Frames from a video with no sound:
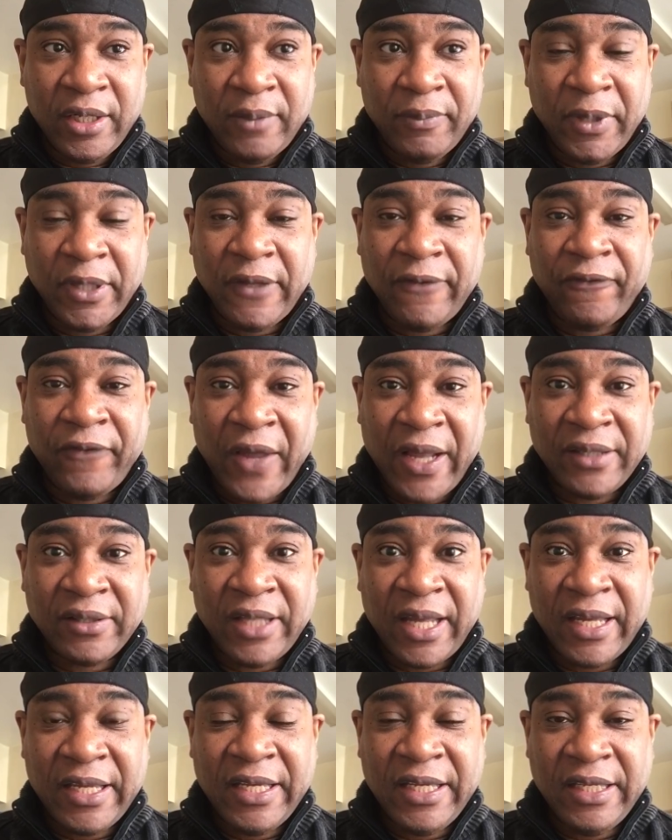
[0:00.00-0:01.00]
But the fact
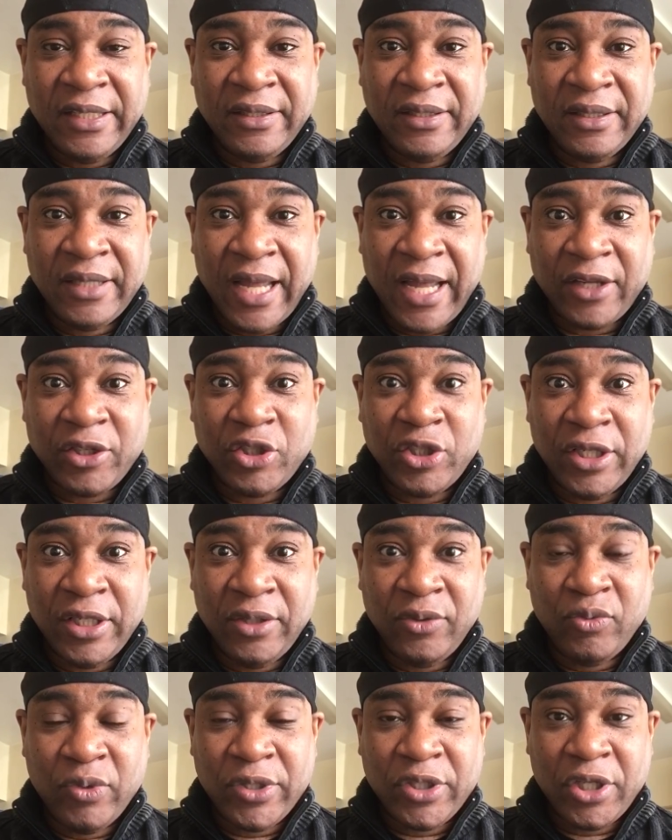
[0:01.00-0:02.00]
that he
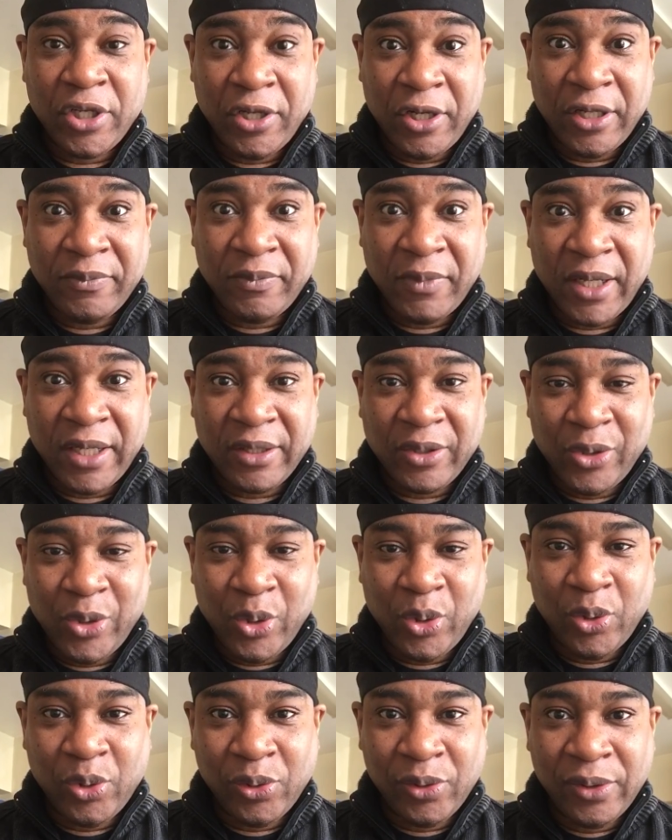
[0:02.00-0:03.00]
actually returned my
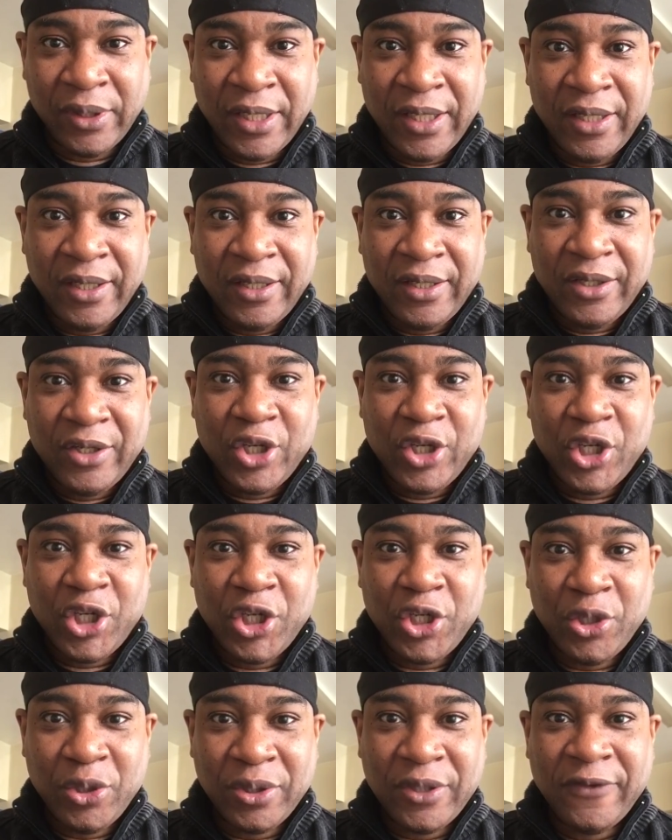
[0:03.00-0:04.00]
call
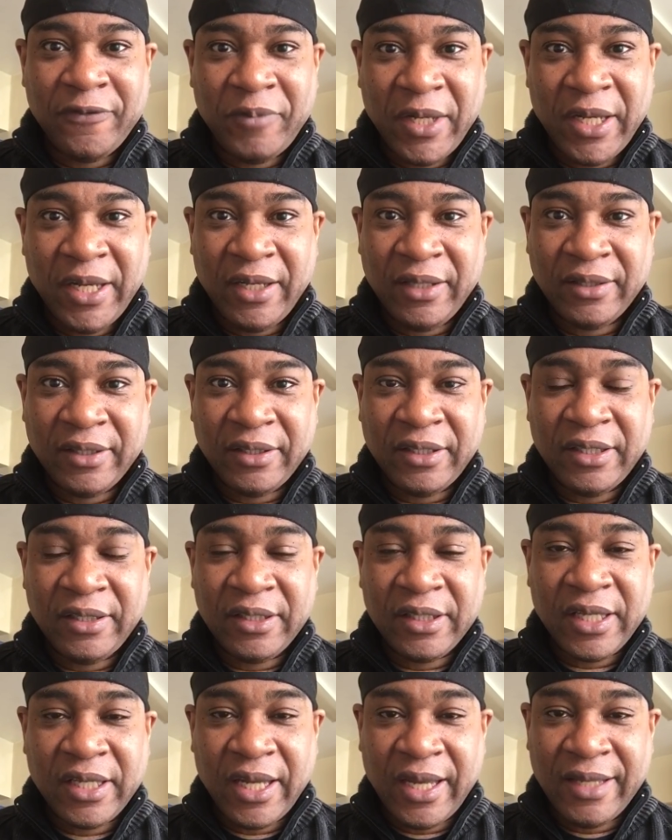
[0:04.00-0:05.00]
should have been an
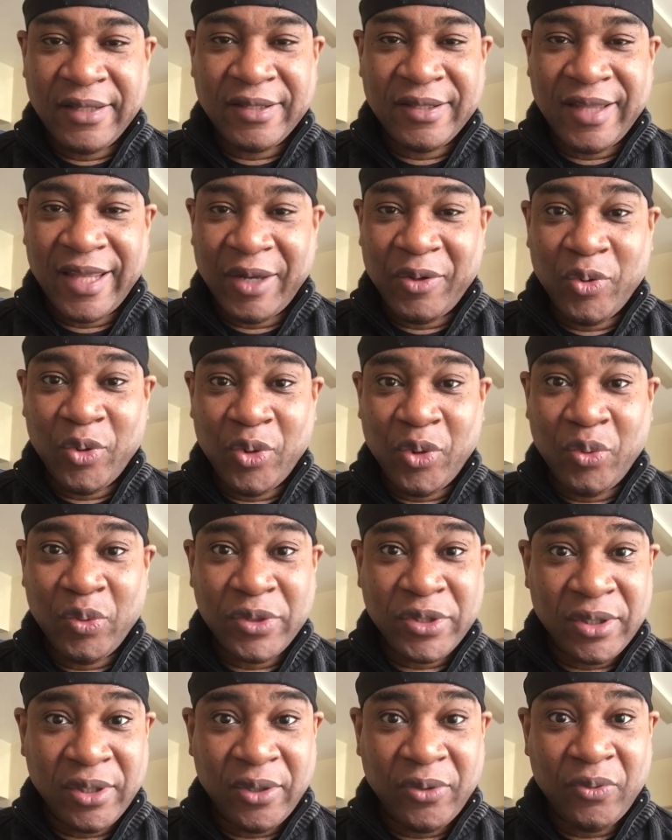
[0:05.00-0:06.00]
indicator that all
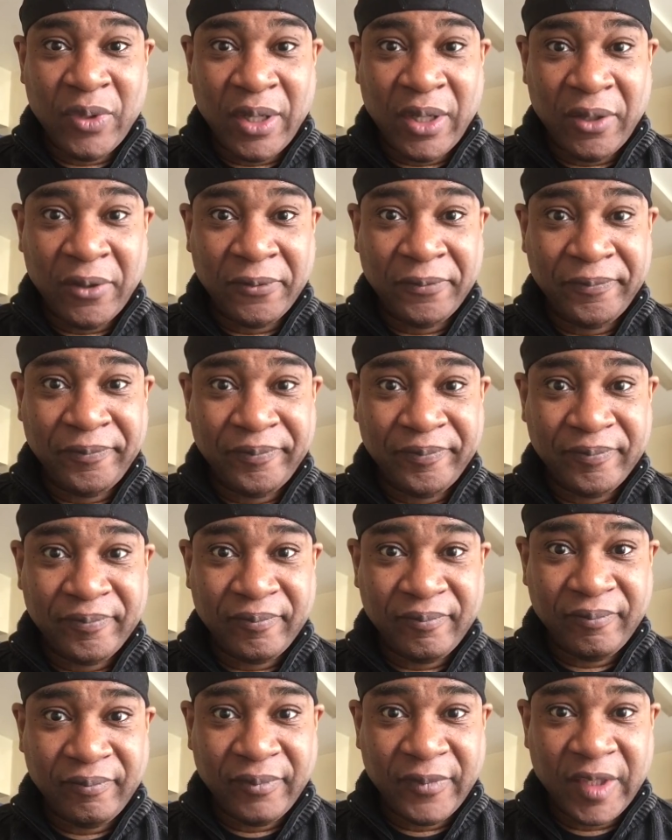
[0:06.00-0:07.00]
was not well.
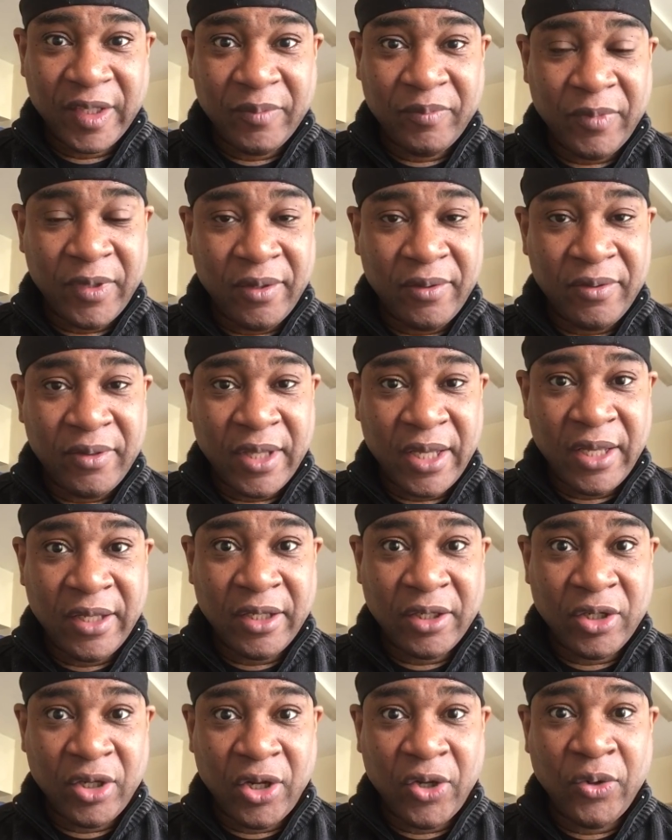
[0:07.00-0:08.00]
But there
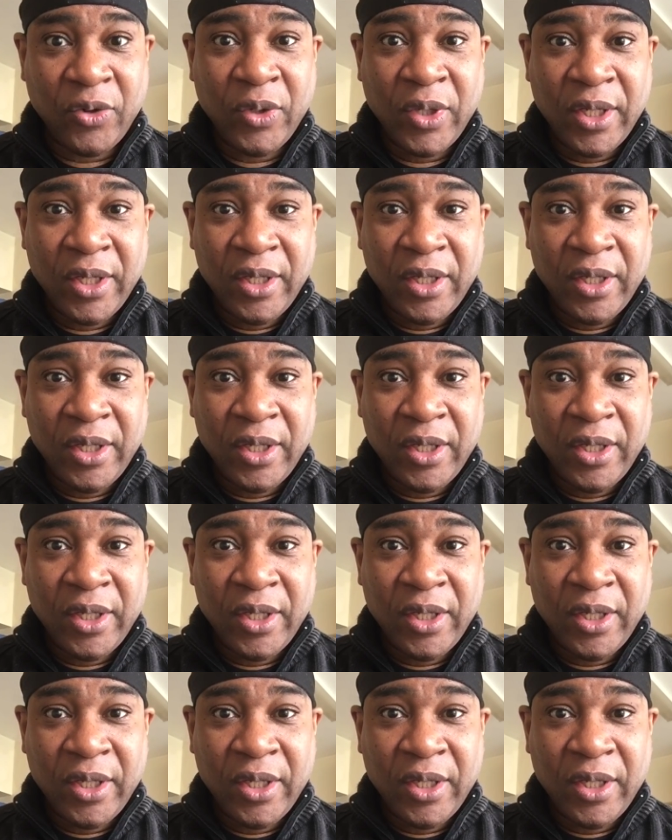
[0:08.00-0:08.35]
you go.